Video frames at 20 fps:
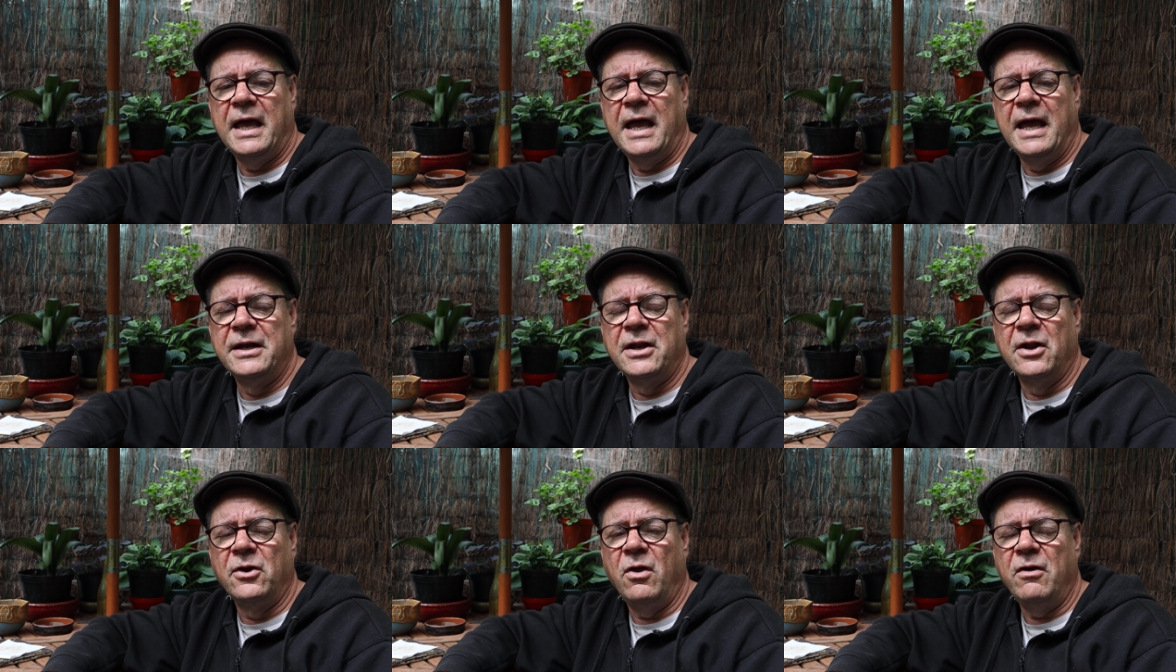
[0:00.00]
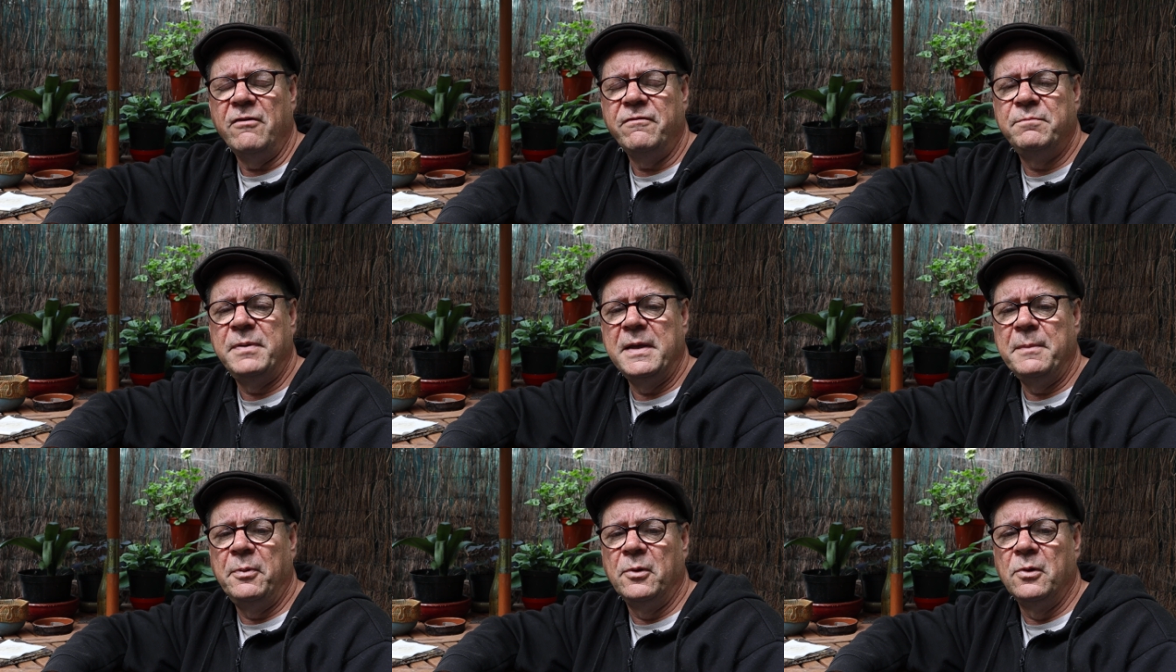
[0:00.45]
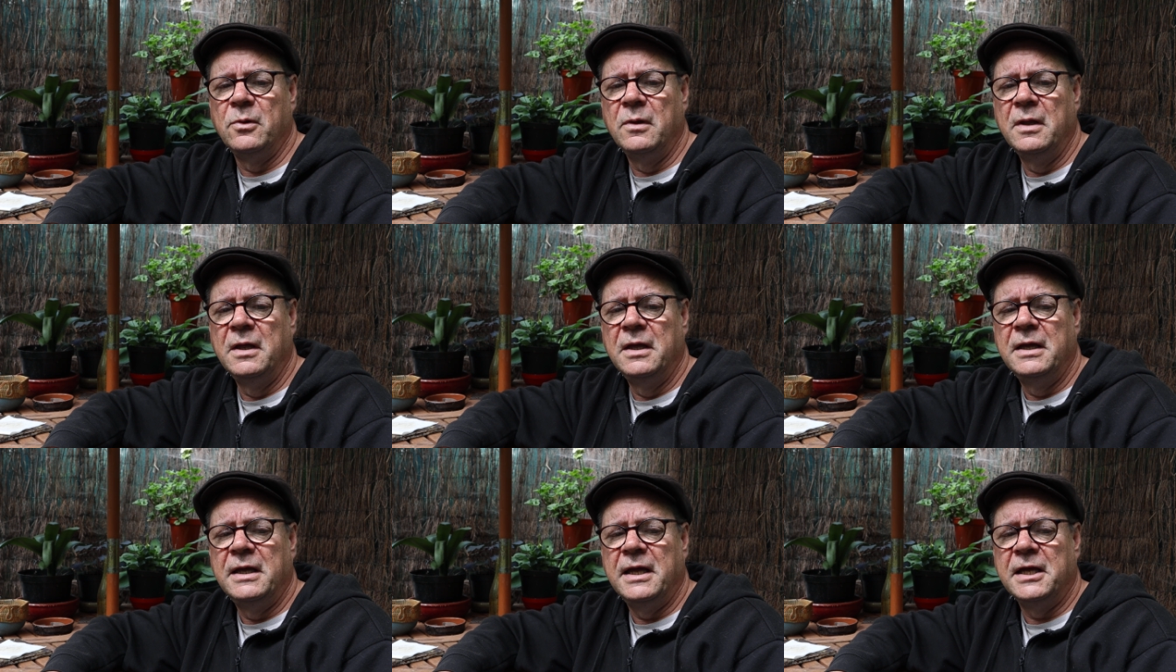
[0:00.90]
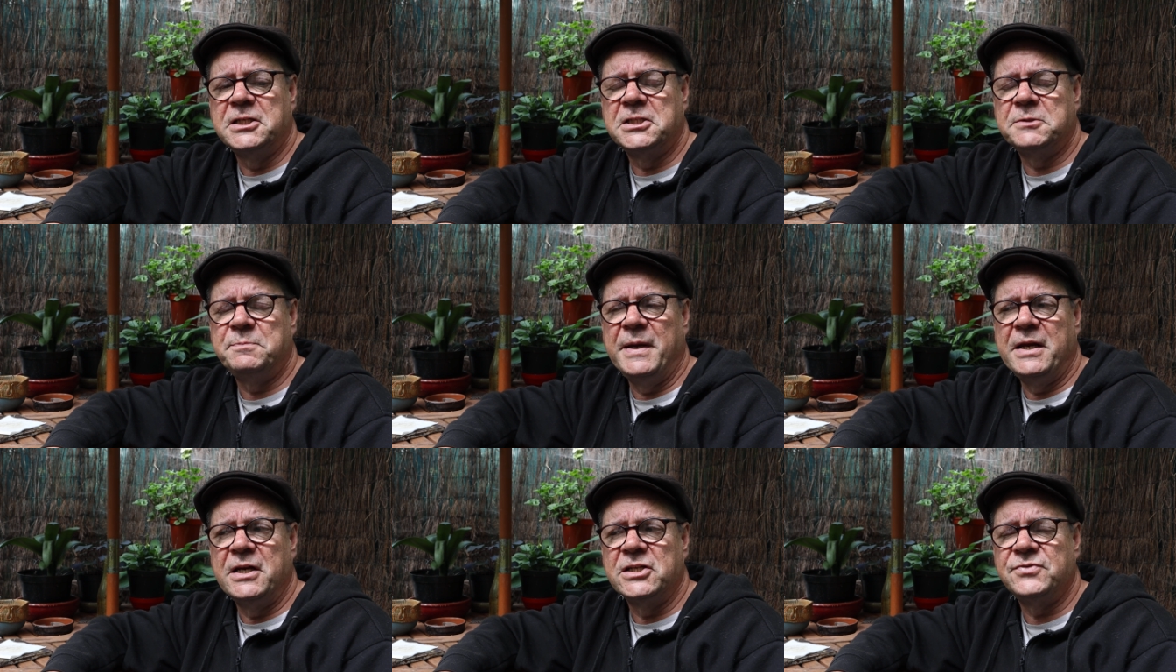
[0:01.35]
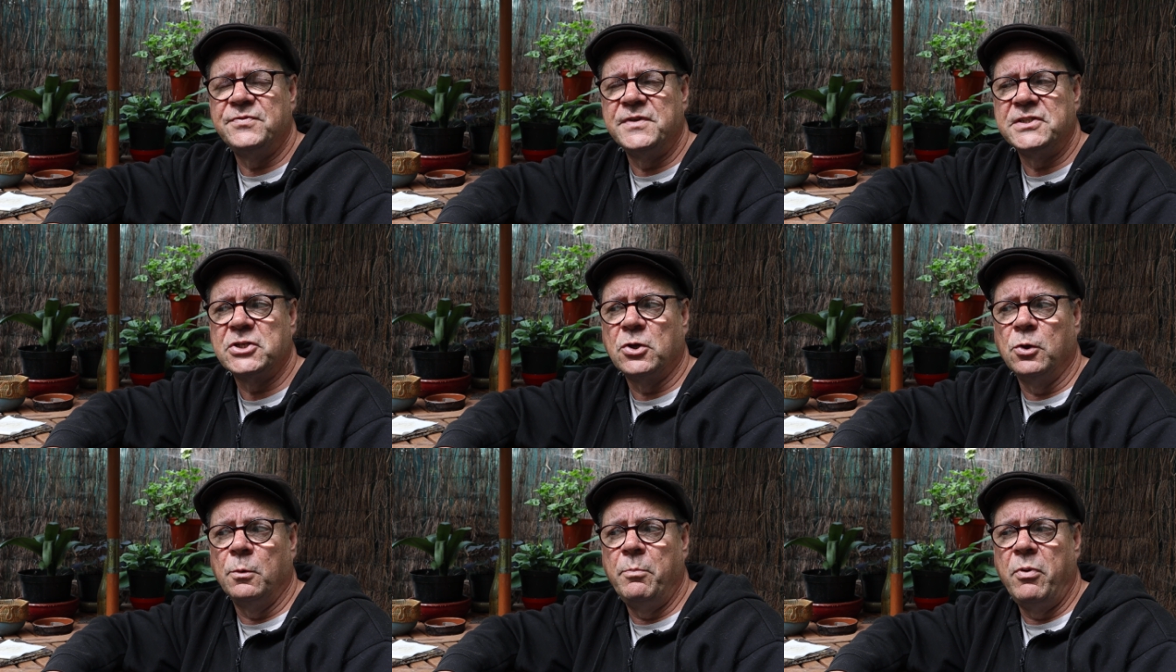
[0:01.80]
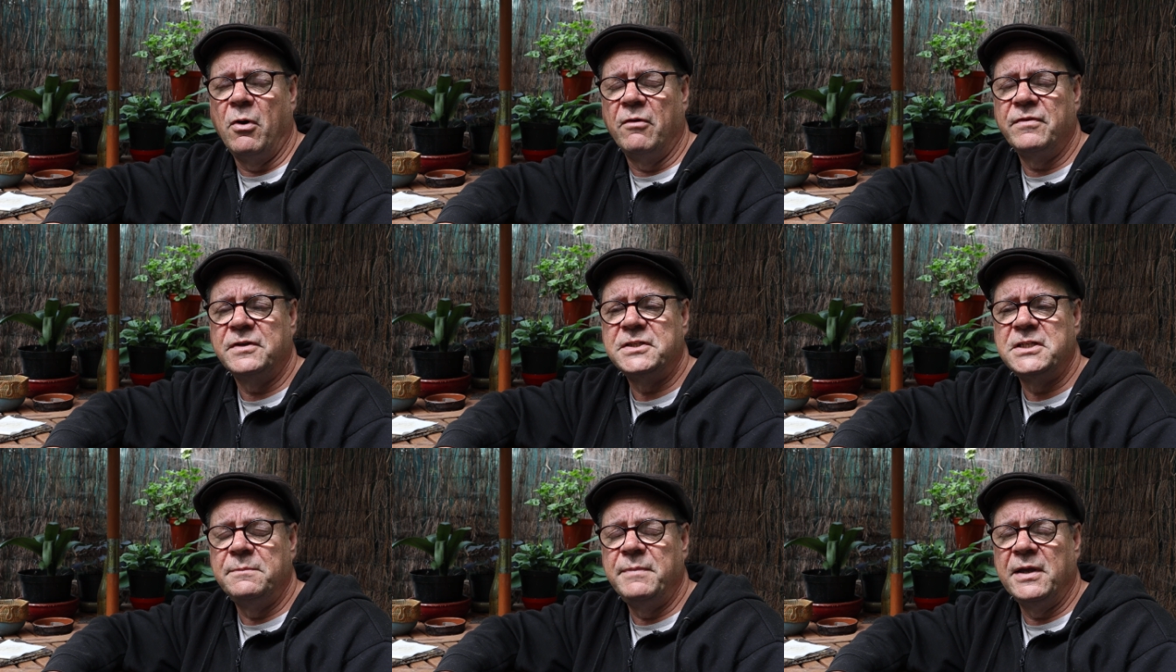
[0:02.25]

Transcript: And a lot of people experience physical poverty